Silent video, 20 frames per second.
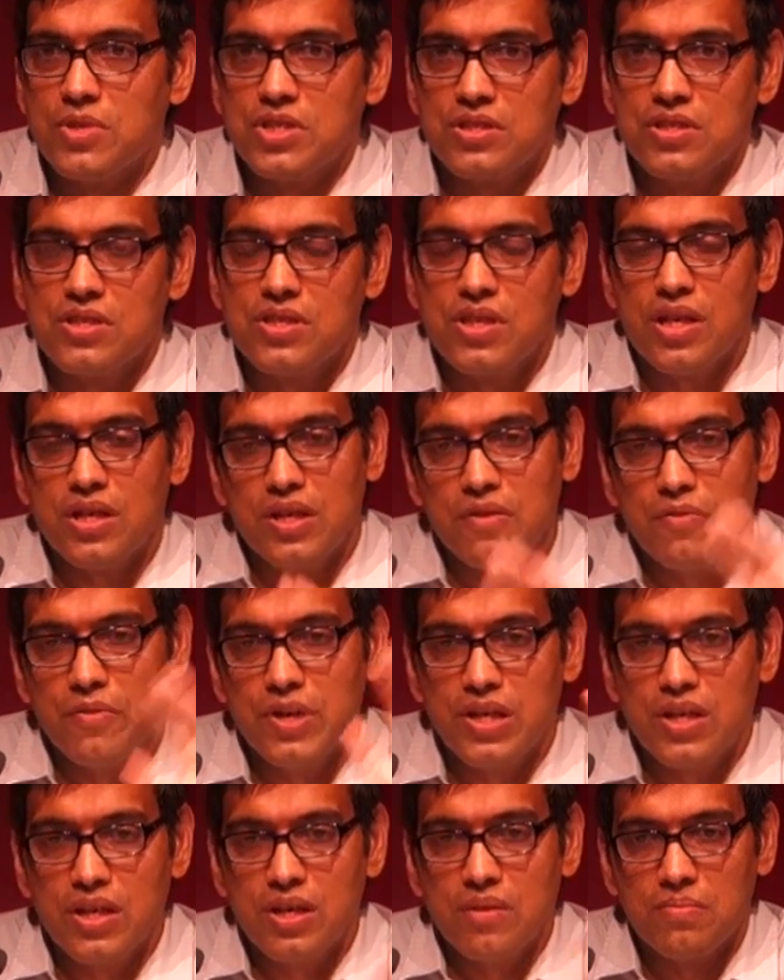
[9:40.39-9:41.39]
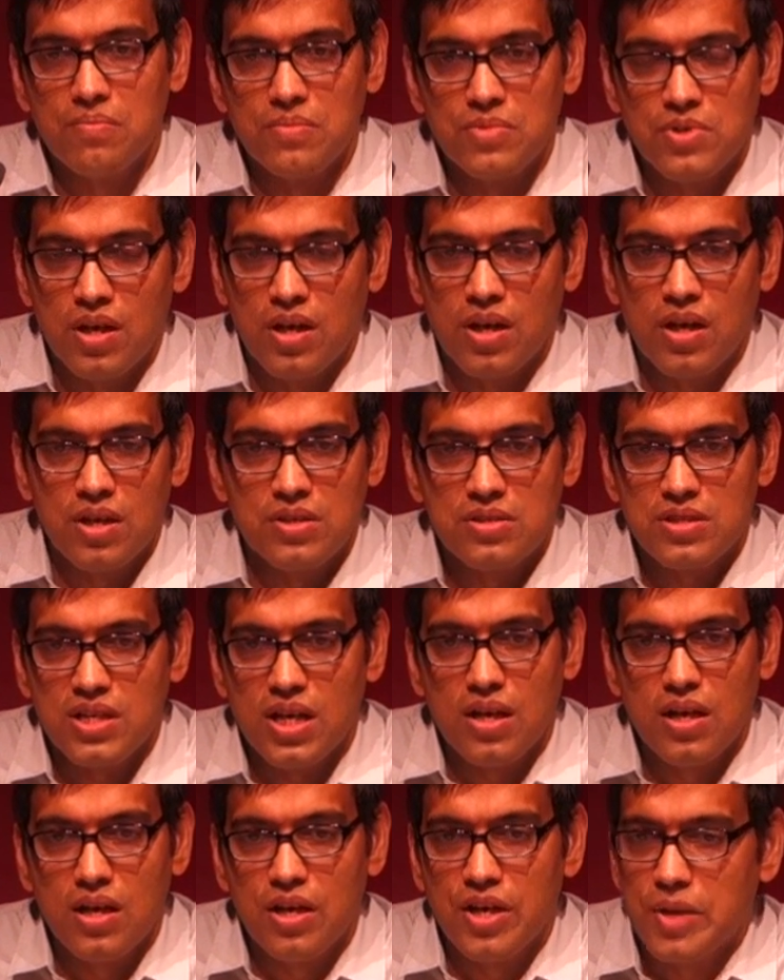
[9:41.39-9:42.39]
business and he went and
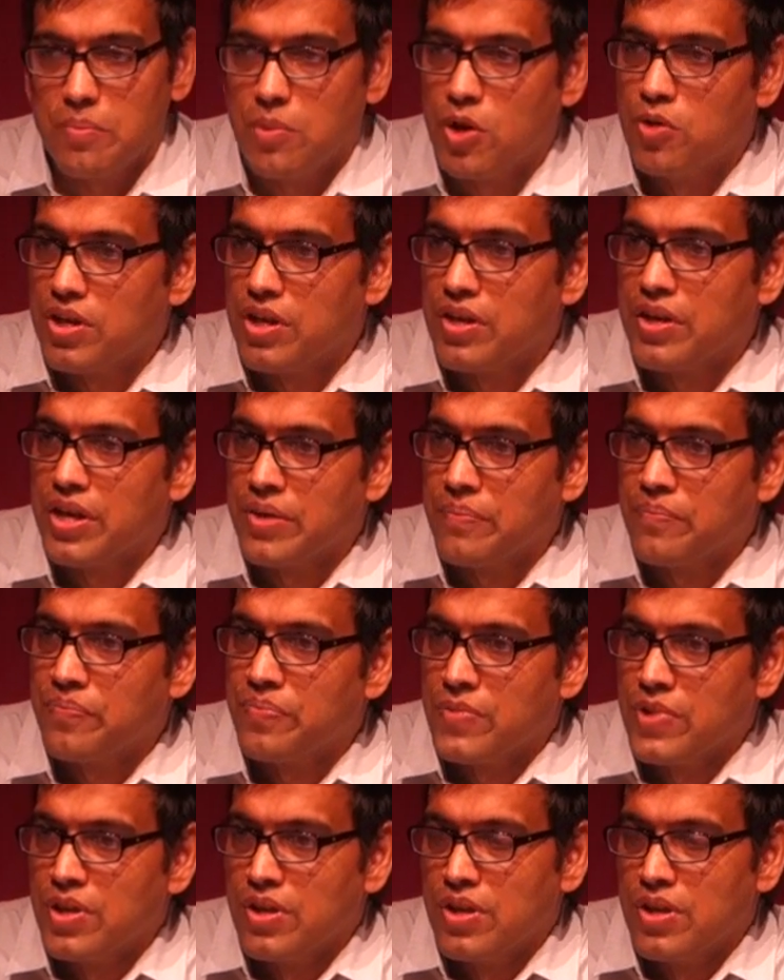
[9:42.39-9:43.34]
started learning mountaineering.